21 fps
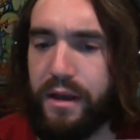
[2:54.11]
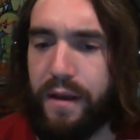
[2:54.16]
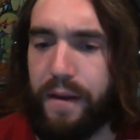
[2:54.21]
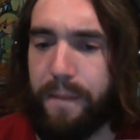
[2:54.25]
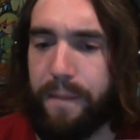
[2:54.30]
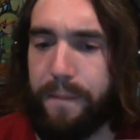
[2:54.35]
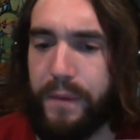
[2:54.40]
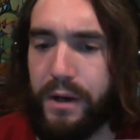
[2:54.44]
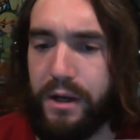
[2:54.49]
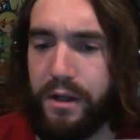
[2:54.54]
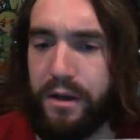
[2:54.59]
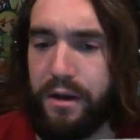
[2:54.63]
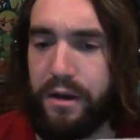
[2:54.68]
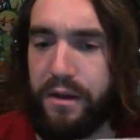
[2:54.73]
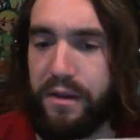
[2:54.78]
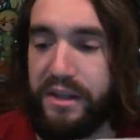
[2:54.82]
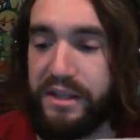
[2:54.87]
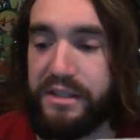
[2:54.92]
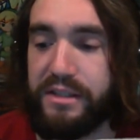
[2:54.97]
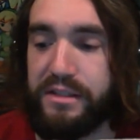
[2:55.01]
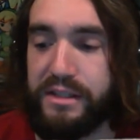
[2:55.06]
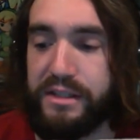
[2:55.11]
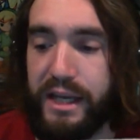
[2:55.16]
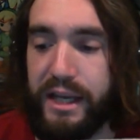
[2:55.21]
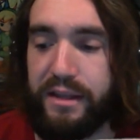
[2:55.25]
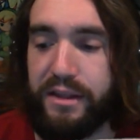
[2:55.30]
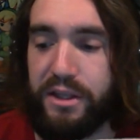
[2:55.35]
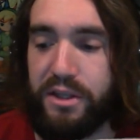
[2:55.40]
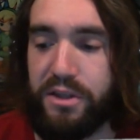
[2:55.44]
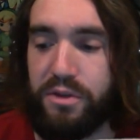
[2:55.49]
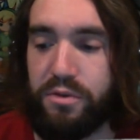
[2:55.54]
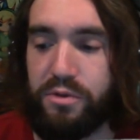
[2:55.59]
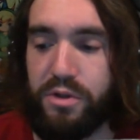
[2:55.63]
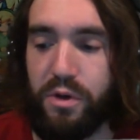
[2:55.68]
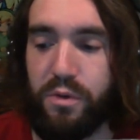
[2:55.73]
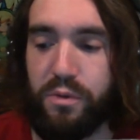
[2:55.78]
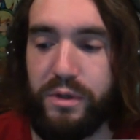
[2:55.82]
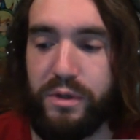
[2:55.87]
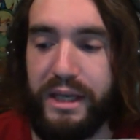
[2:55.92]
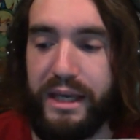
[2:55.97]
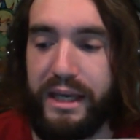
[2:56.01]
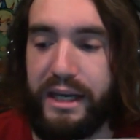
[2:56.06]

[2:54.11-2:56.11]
but this is saying that you don't get